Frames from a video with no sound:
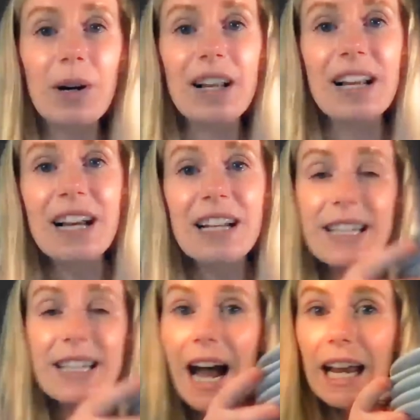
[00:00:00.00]
my
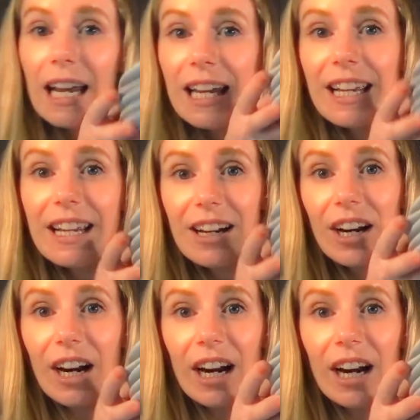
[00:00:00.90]
stack
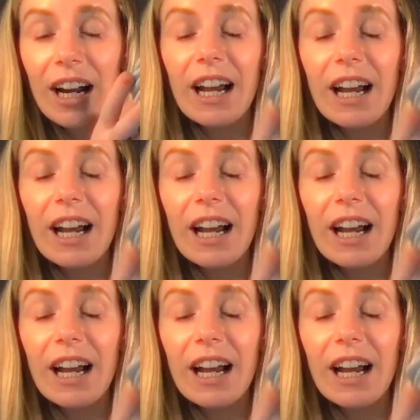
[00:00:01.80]
here.